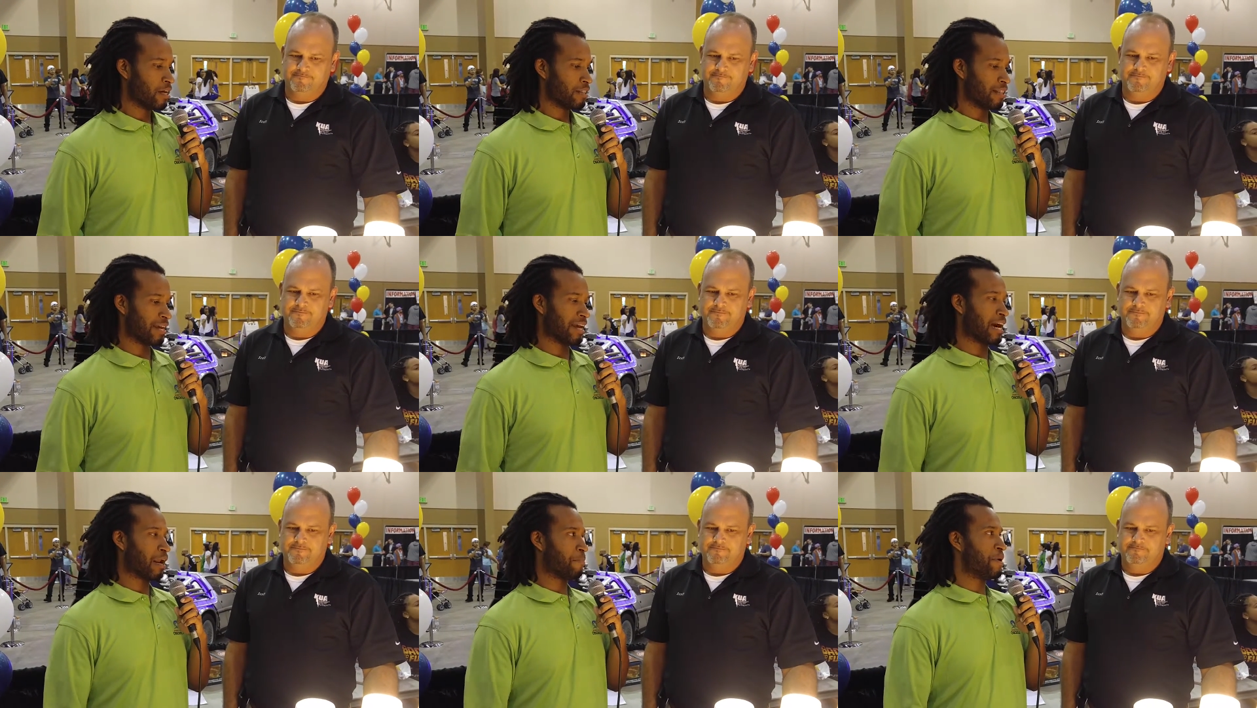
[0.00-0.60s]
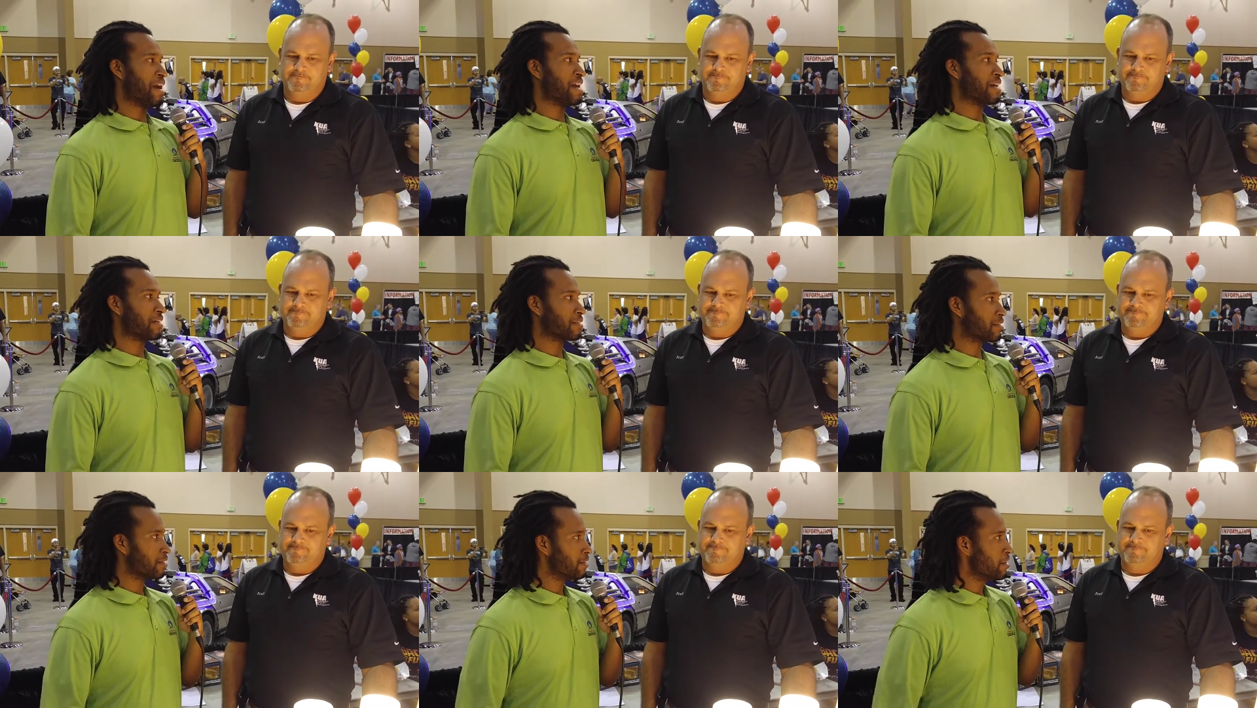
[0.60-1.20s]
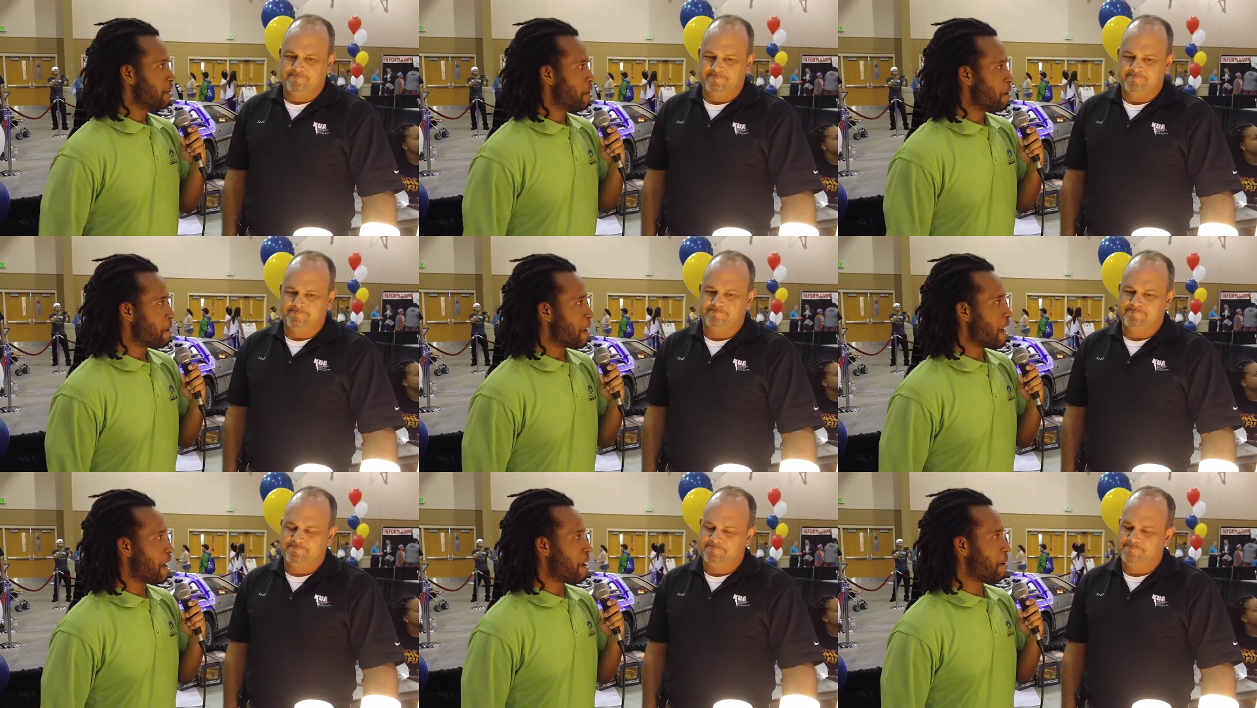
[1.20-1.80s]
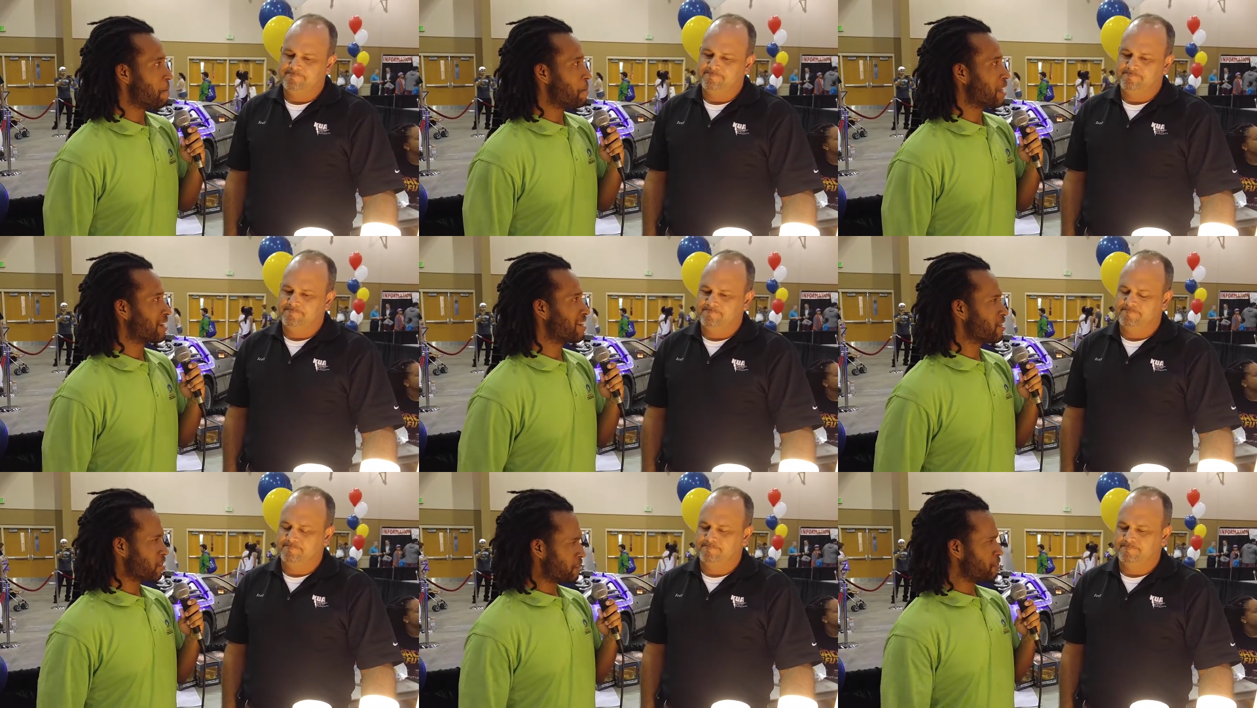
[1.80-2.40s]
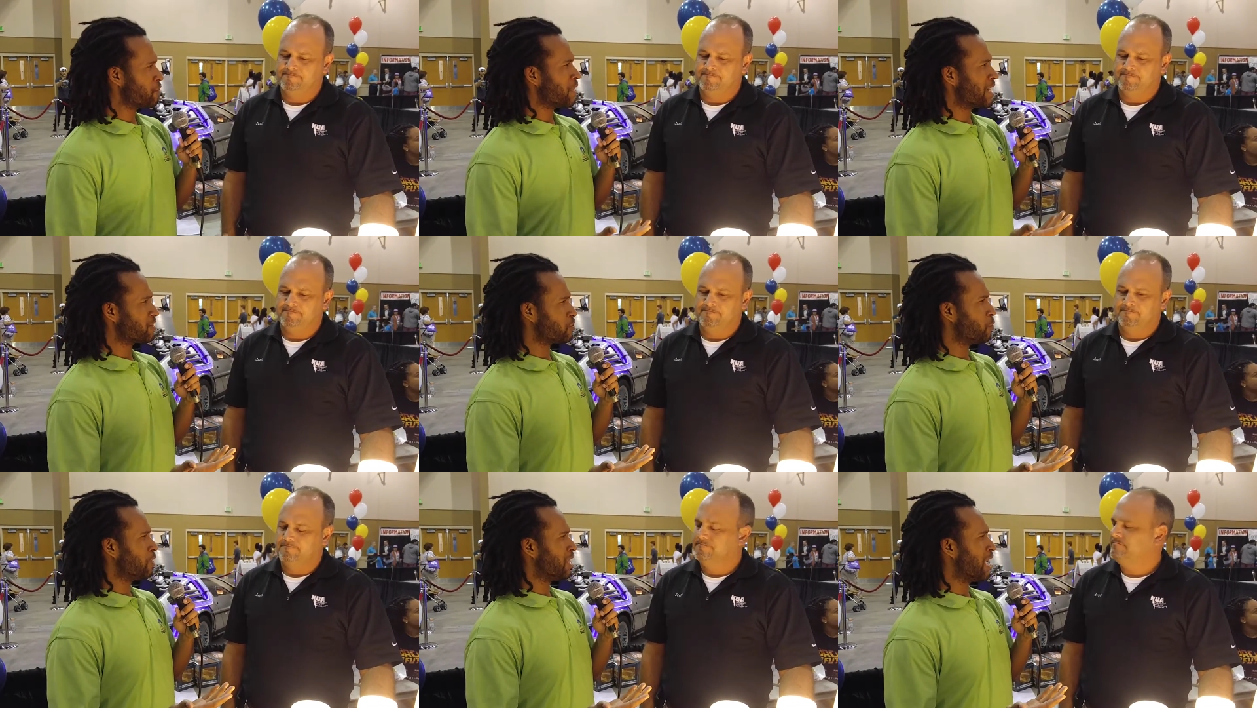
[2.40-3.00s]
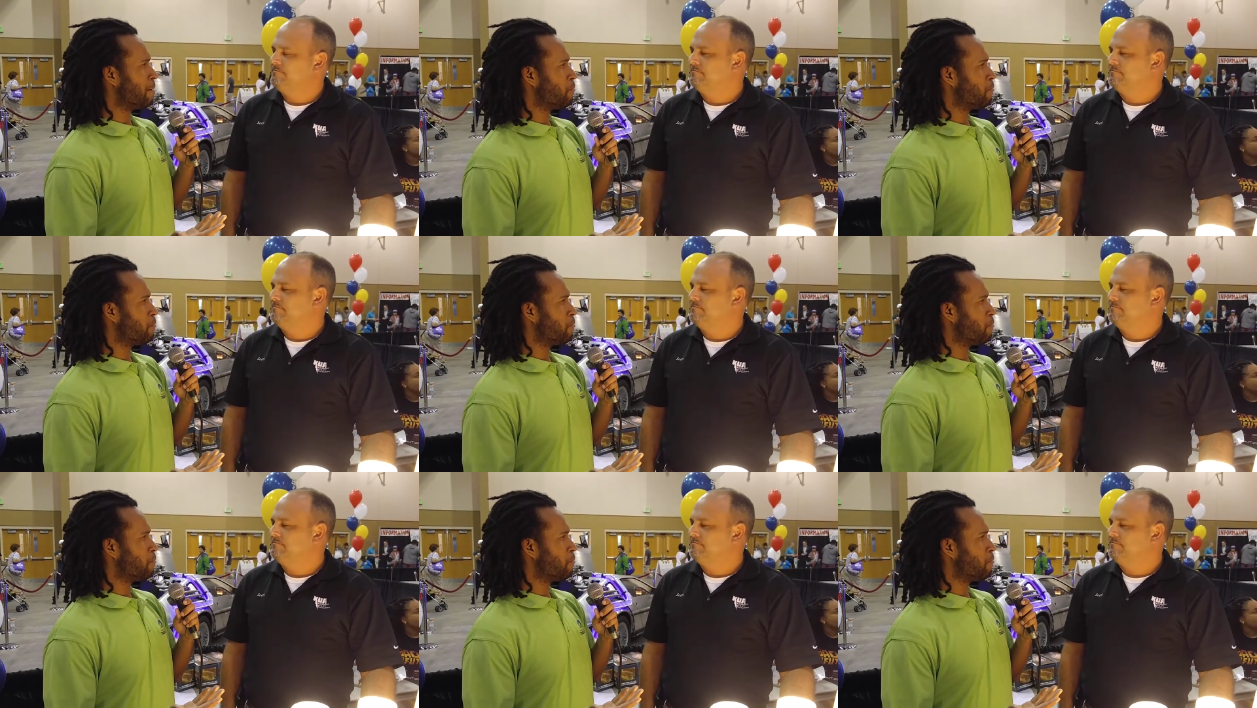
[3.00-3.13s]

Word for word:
Speaker 1: they gotta pay it. Uh, but there, you guys do a lot